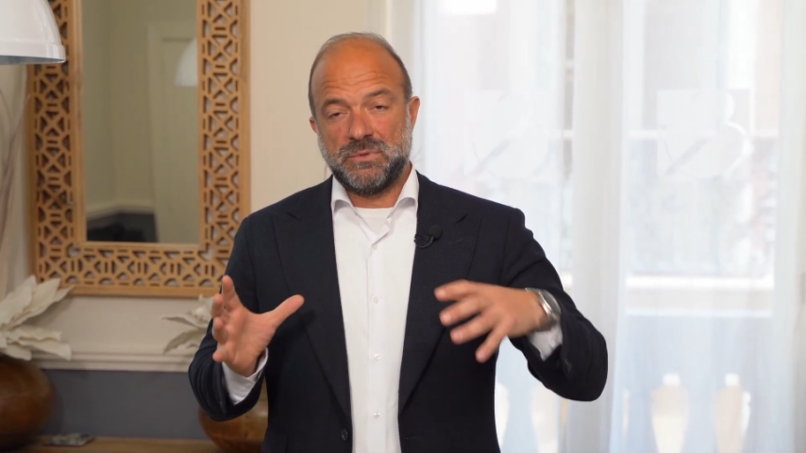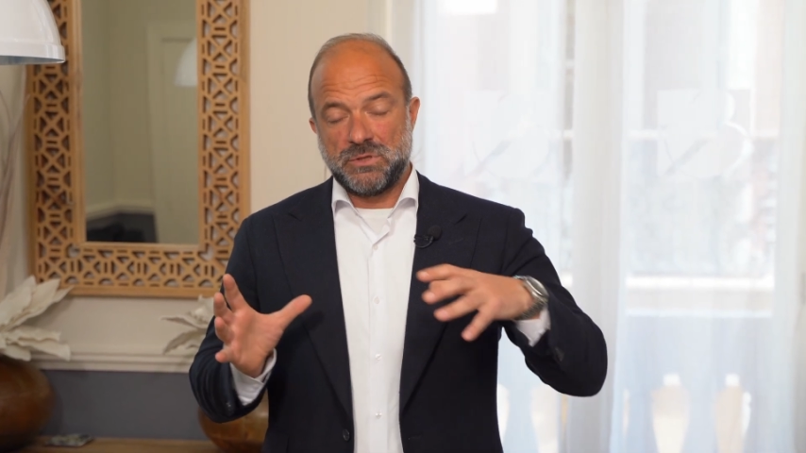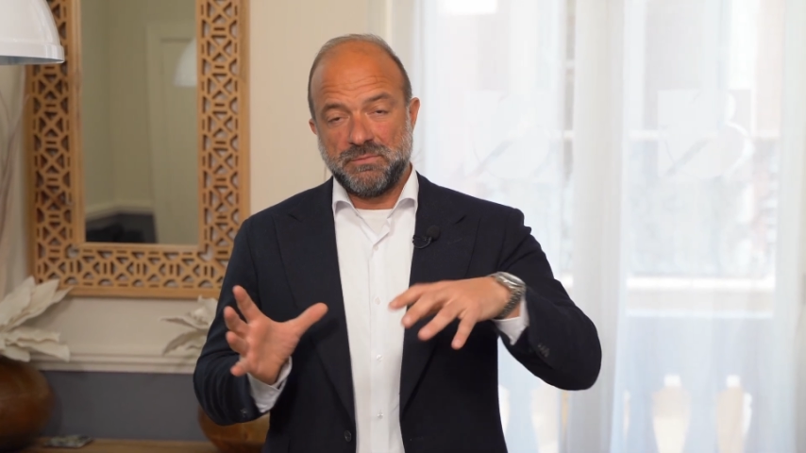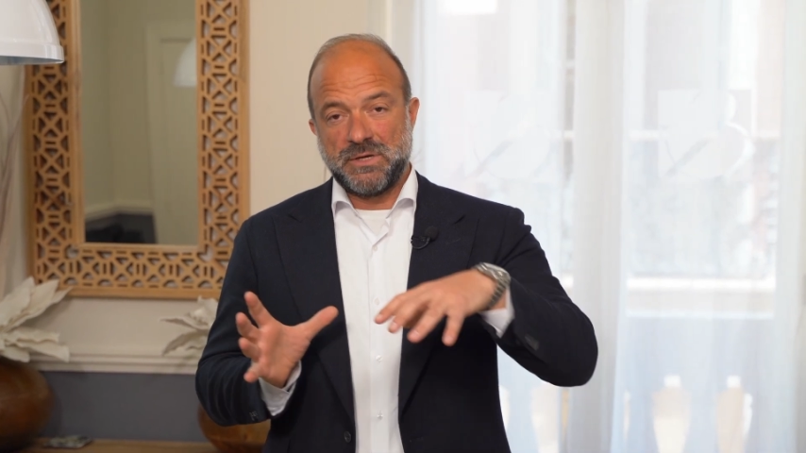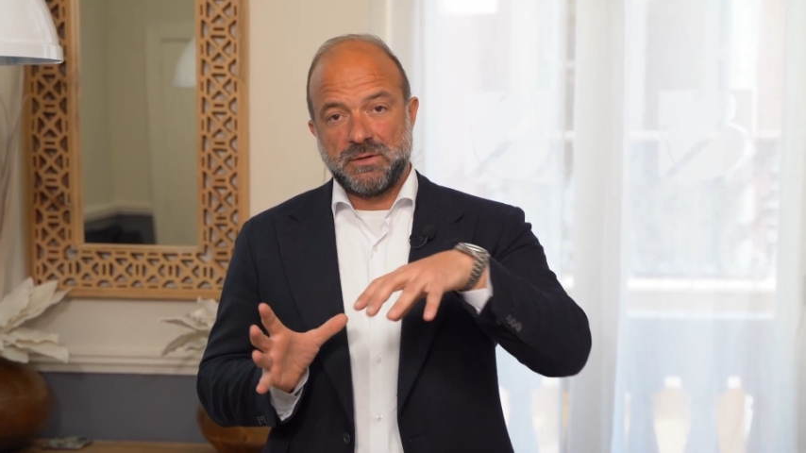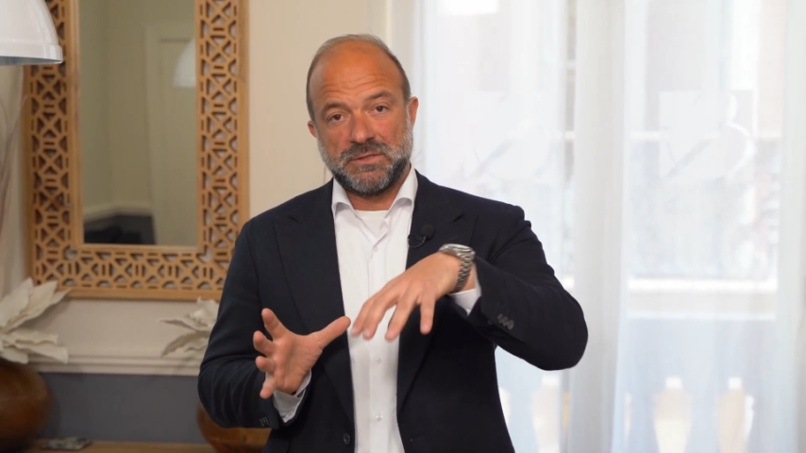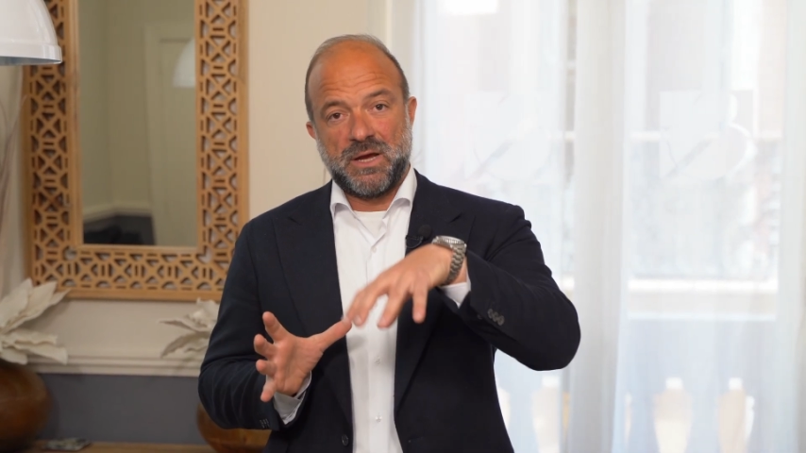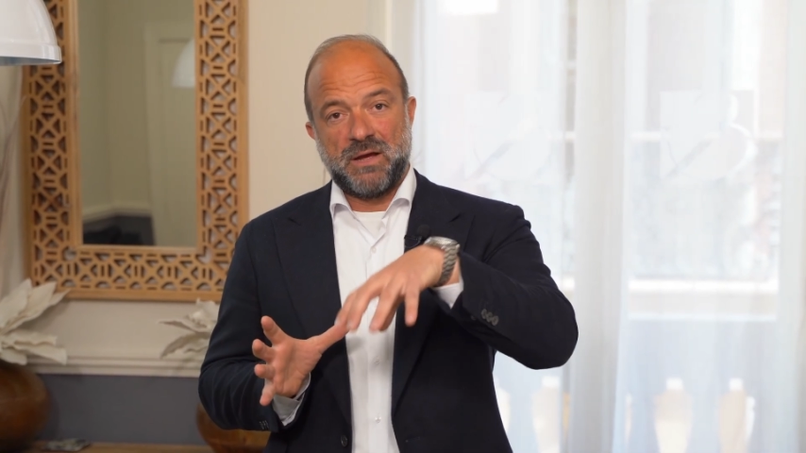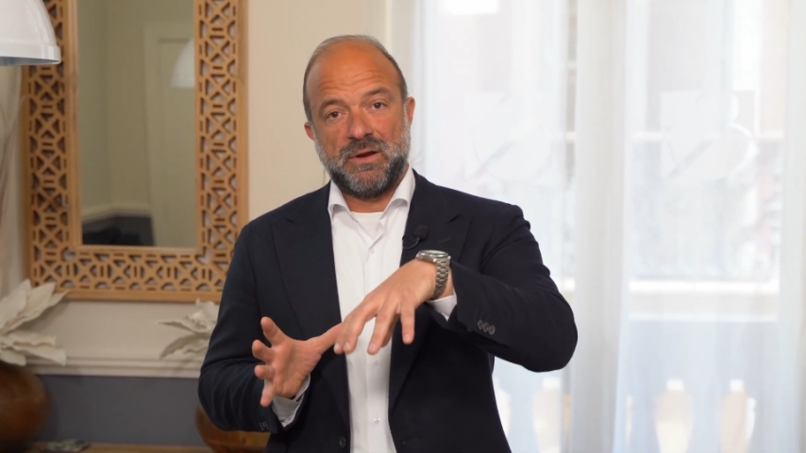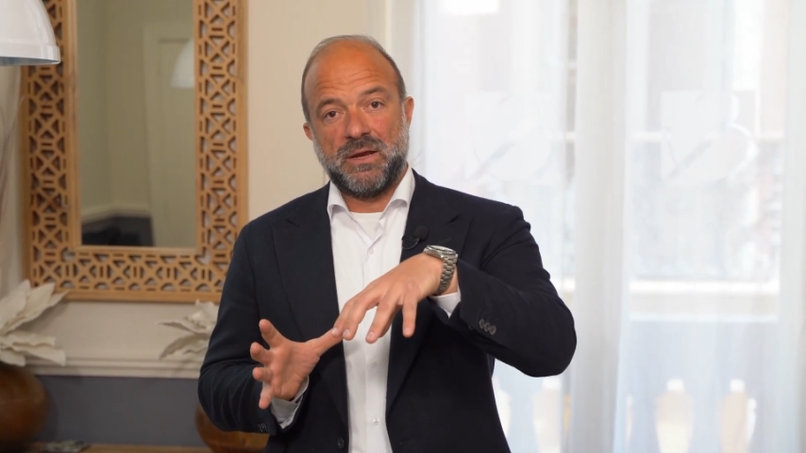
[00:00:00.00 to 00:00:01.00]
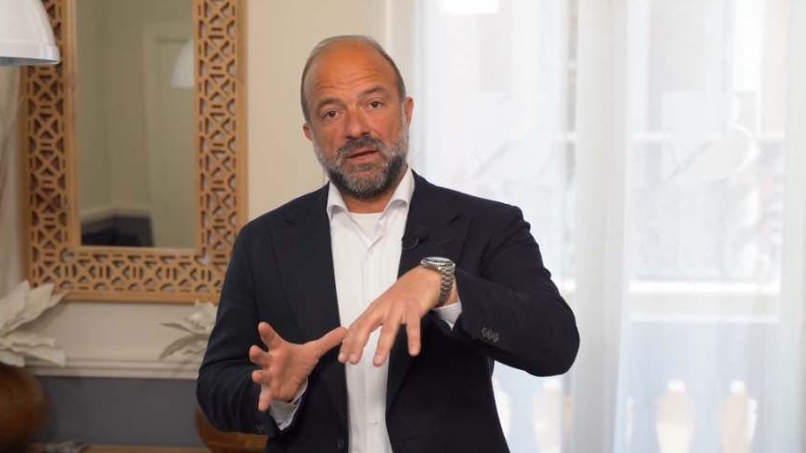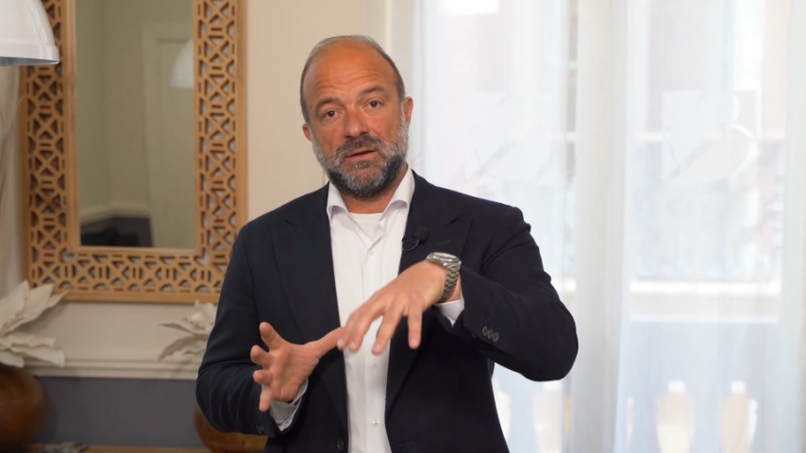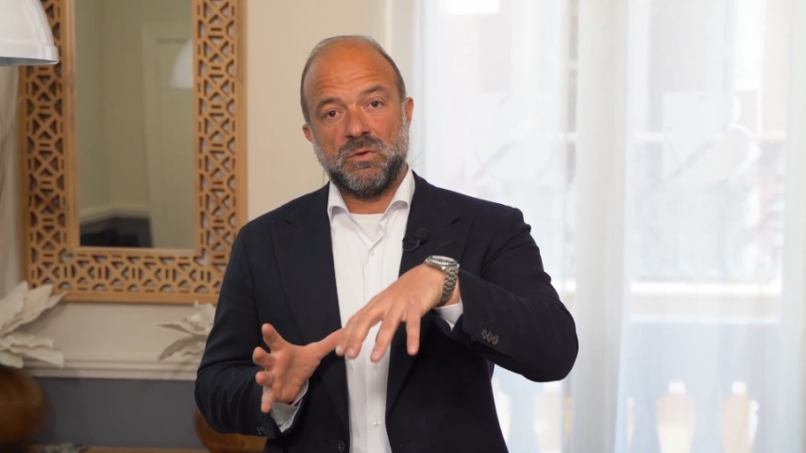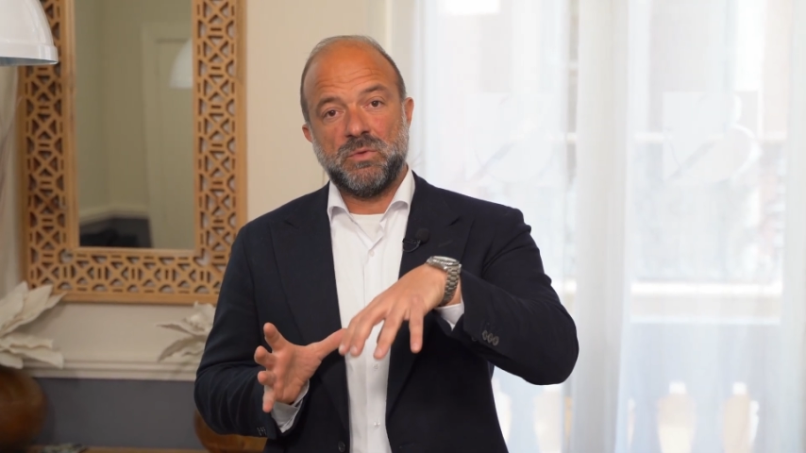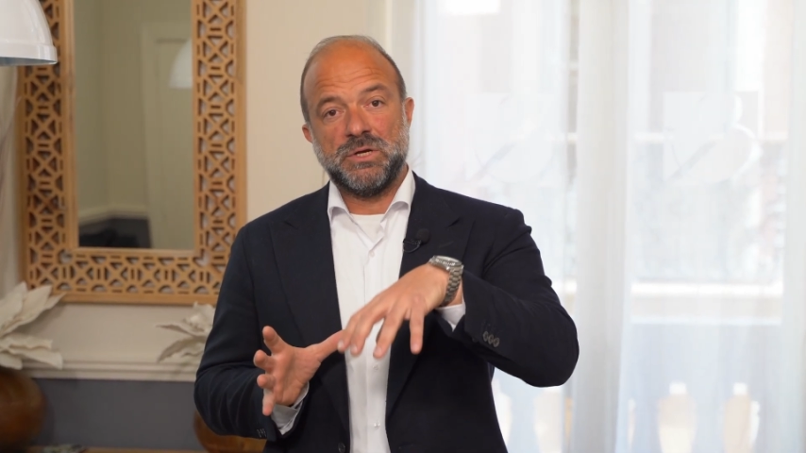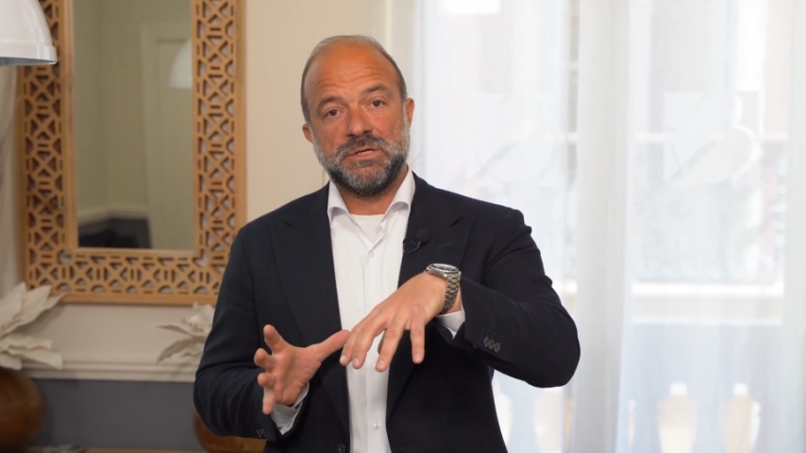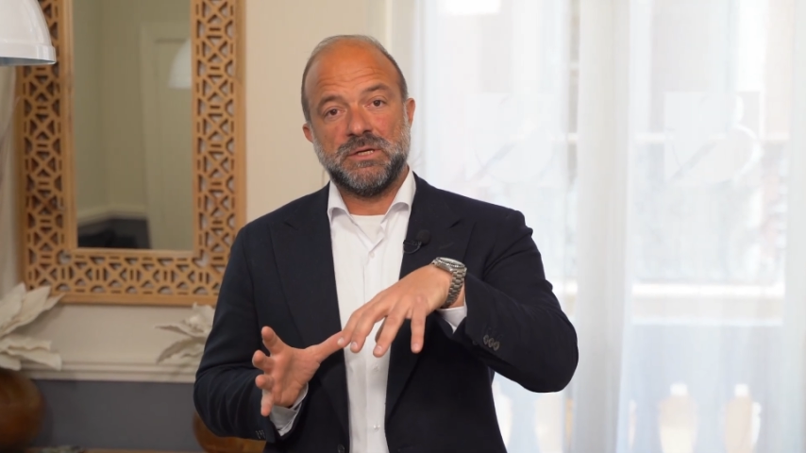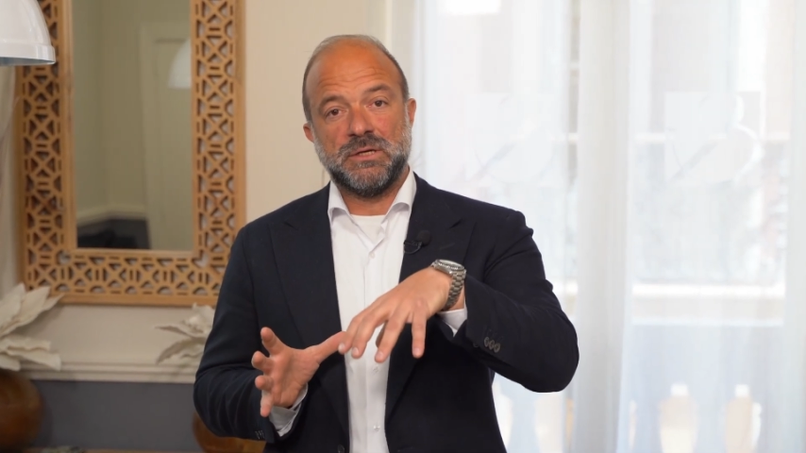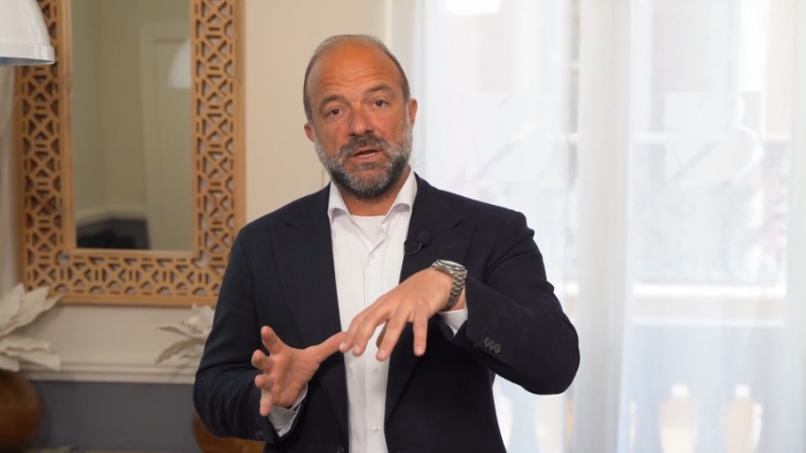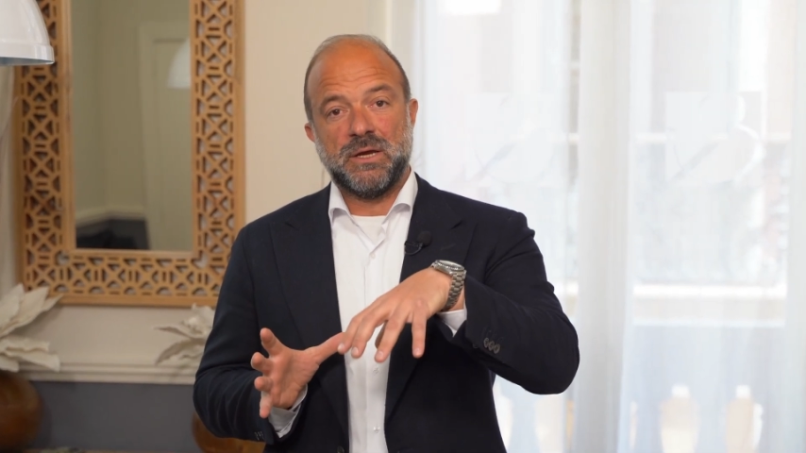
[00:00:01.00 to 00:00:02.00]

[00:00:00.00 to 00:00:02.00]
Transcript: Sometimes they have like a community